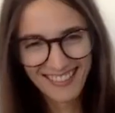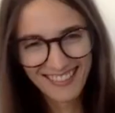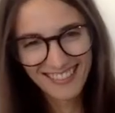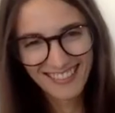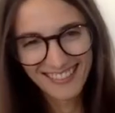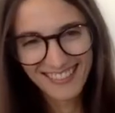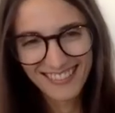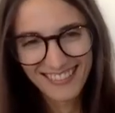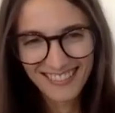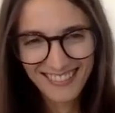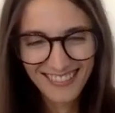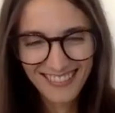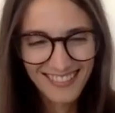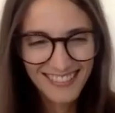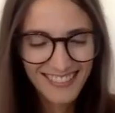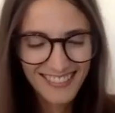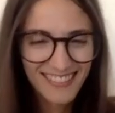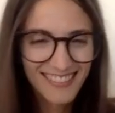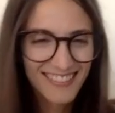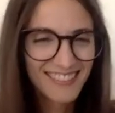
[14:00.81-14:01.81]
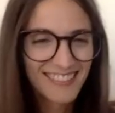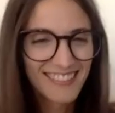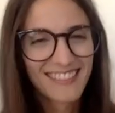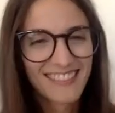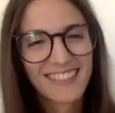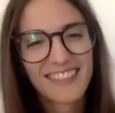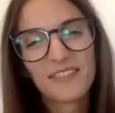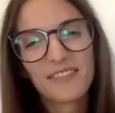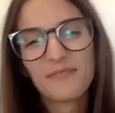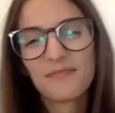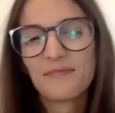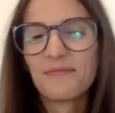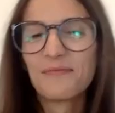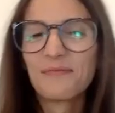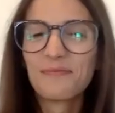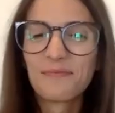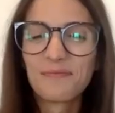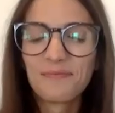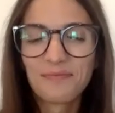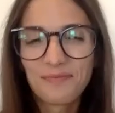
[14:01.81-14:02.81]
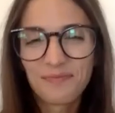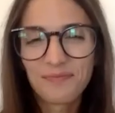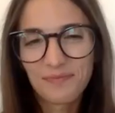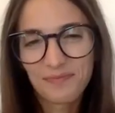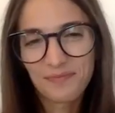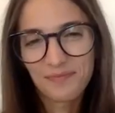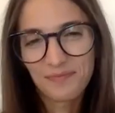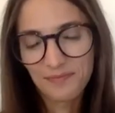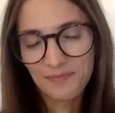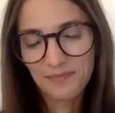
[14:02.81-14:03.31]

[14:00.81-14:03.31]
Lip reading: No words are spoken by the person on screen.